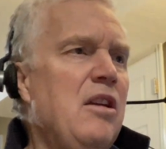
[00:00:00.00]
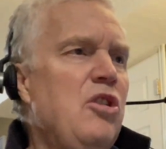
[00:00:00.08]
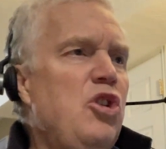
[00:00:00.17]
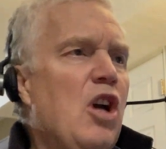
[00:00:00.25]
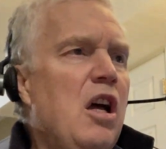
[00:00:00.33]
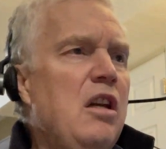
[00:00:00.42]

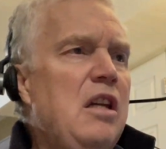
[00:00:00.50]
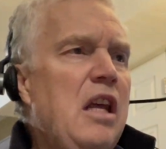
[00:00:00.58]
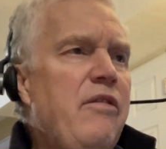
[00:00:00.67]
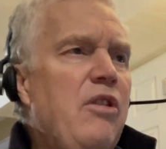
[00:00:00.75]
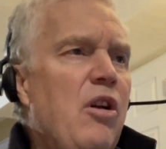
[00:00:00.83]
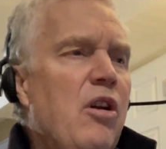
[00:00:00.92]
John
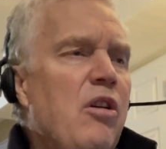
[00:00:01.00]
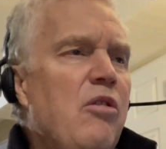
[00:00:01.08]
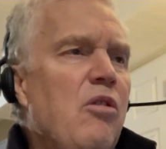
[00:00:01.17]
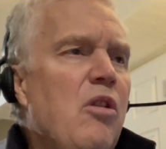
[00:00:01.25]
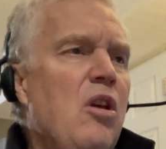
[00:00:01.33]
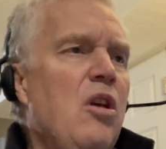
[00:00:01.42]
David
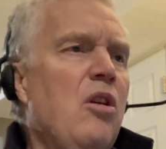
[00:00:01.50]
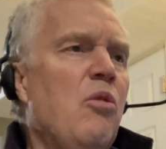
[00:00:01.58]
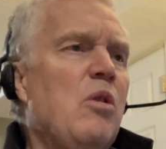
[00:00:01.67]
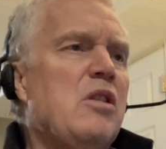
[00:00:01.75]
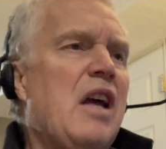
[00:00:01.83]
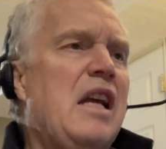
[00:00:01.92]
Hurt
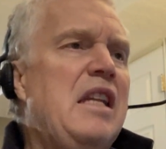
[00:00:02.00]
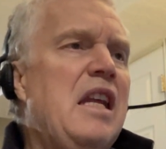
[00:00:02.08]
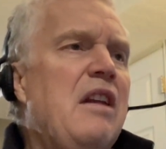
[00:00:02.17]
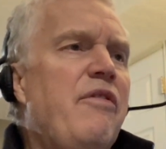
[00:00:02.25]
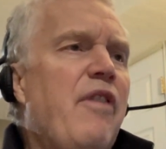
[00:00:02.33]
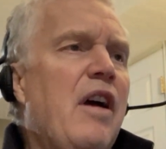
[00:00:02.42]
was
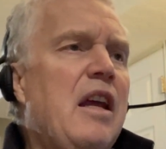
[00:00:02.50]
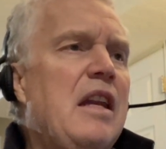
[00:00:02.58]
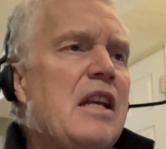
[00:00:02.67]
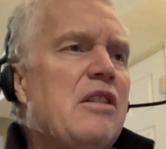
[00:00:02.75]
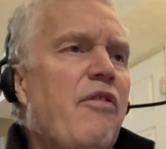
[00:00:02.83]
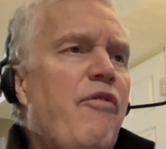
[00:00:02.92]
identified
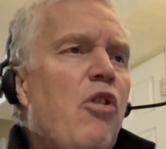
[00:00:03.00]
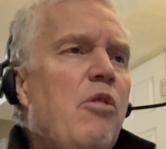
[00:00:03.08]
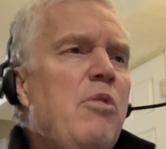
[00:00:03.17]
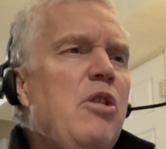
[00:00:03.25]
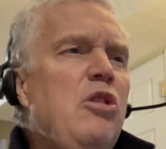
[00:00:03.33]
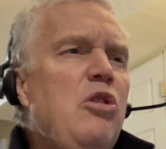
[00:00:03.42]
as a
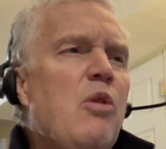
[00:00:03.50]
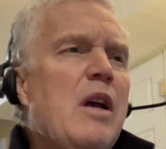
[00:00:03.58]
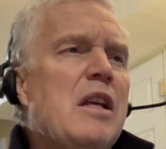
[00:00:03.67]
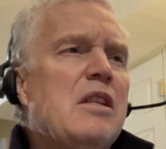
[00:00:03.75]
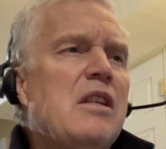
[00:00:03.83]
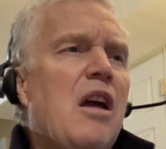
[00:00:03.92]
former
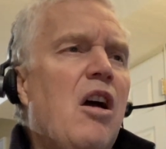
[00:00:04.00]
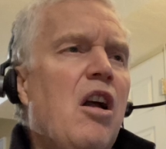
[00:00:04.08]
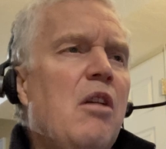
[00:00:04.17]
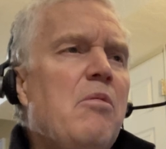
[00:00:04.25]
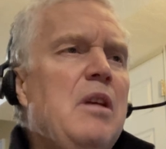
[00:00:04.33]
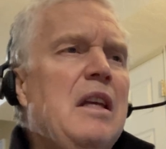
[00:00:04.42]
U.S.
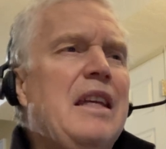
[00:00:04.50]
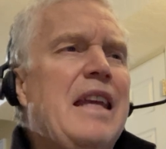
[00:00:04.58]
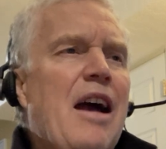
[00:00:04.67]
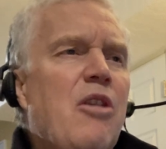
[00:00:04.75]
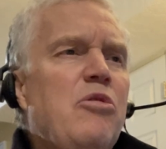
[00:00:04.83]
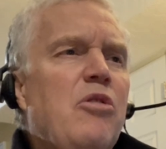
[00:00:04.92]
Army
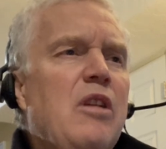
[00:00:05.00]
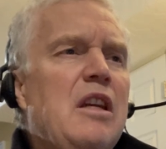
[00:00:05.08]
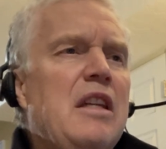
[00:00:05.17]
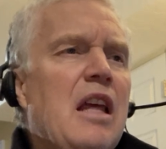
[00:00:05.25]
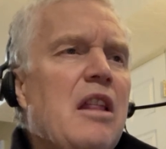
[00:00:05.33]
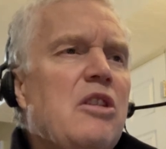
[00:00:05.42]

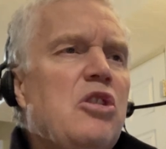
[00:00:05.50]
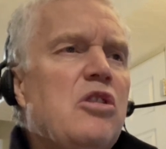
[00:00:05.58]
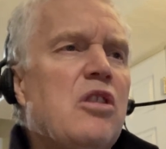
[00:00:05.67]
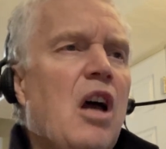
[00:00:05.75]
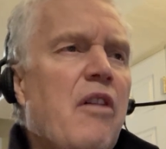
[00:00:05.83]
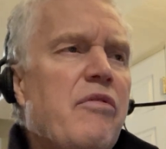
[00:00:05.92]
counterintelligence
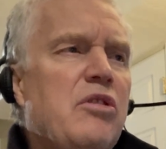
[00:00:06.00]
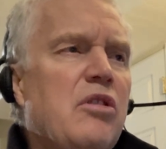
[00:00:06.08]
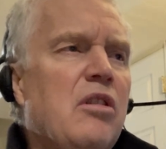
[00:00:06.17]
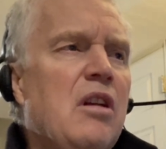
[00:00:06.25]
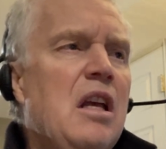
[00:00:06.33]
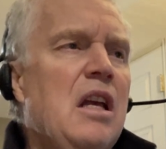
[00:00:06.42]

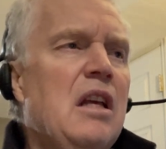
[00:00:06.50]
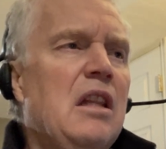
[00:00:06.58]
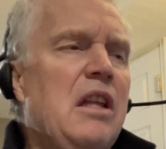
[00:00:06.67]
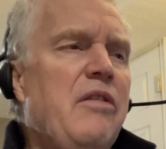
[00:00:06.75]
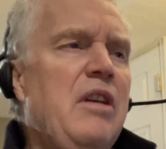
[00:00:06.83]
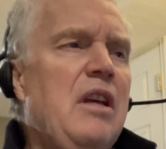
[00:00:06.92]
officer
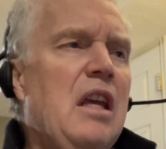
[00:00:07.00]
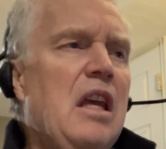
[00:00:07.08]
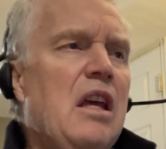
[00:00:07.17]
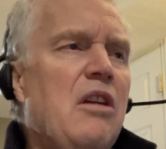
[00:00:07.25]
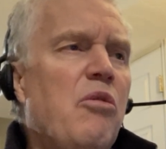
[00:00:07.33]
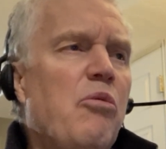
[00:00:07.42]
living
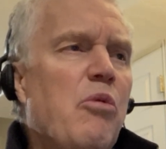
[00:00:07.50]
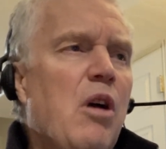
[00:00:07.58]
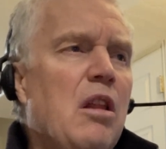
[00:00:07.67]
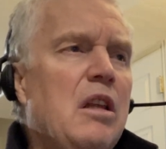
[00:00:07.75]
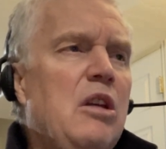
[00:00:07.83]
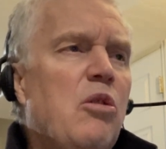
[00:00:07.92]
in
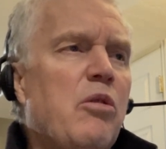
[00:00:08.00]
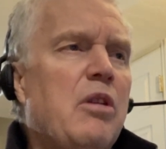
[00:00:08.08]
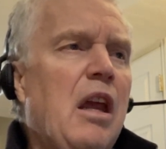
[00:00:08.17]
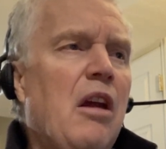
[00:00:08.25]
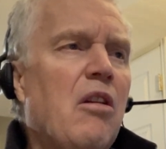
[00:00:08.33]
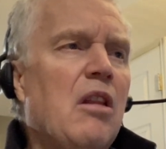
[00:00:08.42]
Raleigh, North
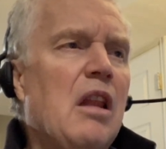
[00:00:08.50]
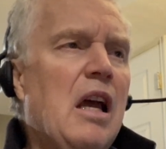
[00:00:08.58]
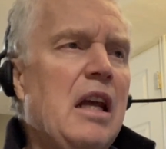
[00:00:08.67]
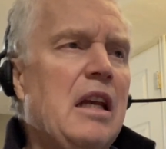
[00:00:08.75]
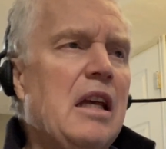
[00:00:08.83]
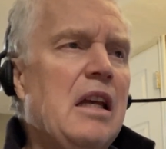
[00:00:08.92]

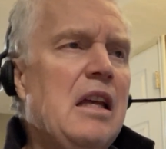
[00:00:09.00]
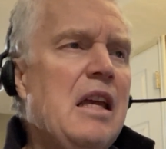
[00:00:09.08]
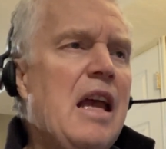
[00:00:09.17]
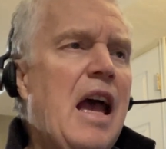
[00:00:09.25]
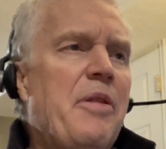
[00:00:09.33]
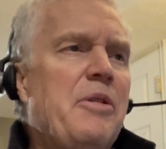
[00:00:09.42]
Carolina
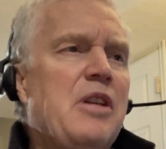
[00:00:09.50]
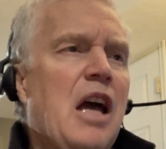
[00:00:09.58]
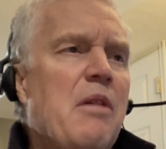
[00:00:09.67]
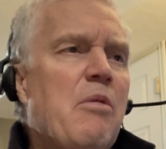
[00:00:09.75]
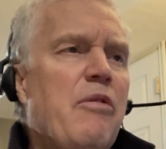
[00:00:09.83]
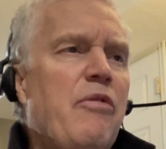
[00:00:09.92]
at the
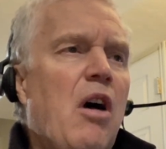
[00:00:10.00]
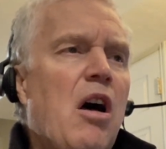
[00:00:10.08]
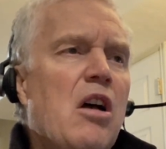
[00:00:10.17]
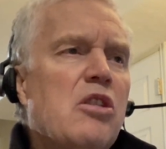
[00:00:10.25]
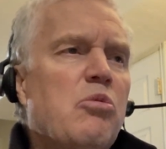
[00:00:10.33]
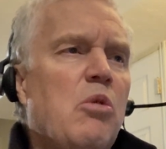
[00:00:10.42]
time of
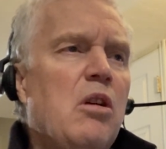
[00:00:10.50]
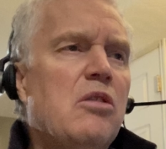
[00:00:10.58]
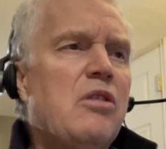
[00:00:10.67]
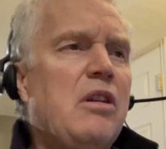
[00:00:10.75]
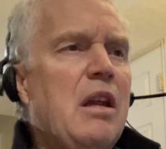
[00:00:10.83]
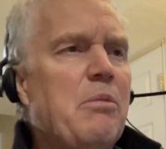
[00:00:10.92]
Oswald's
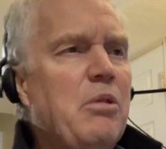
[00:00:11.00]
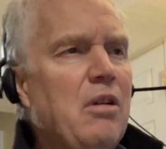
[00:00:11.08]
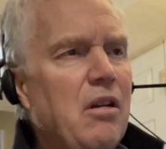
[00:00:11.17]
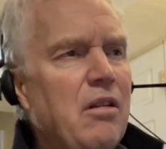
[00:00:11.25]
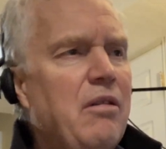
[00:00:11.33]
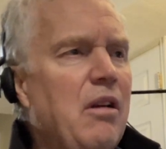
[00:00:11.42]
attempted
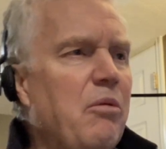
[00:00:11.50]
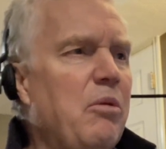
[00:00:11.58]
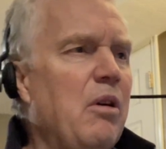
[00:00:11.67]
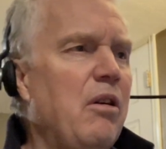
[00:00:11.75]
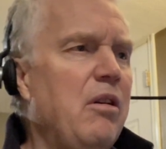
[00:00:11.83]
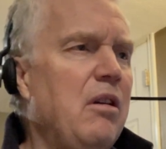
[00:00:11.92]
call. Okay, we
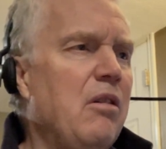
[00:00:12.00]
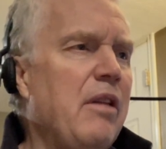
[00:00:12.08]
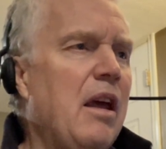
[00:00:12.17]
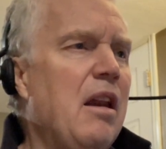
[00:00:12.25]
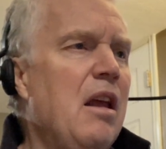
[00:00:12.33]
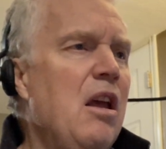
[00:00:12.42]
already know
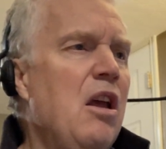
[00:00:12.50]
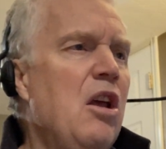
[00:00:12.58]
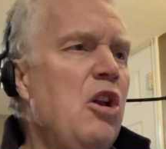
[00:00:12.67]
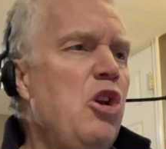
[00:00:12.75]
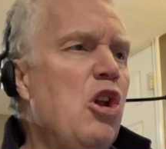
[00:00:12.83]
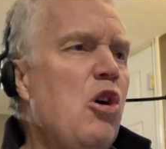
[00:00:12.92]
that.
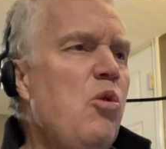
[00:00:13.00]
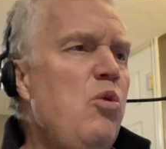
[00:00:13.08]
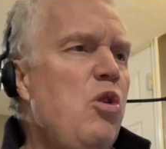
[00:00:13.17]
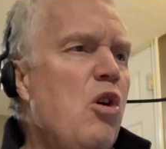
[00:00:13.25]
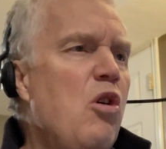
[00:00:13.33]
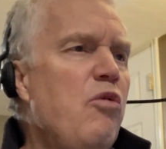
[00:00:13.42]
No
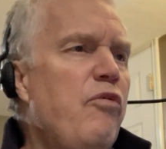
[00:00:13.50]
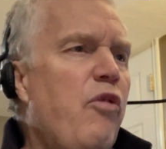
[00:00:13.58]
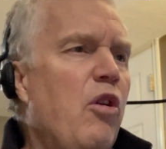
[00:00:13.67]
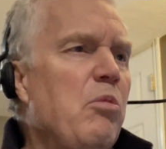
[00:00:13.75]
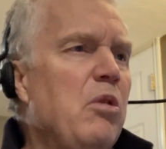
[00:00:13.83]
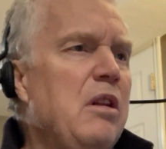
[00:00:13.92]
known
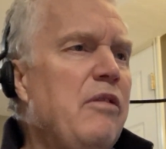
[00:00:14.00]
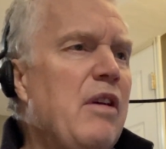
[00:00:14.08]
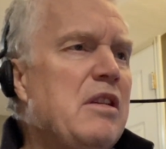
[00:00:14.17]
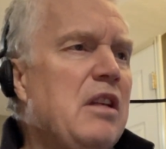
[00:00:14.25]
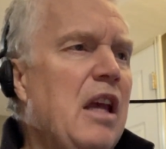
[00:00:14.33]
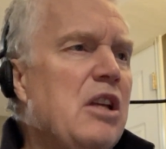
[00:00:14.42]
formal
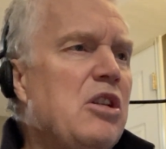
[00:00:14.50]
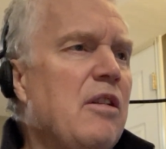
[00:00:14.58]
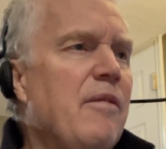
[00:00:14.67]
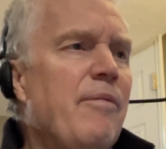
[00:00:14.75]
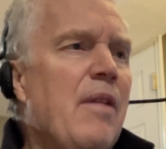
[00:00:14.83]
investigation.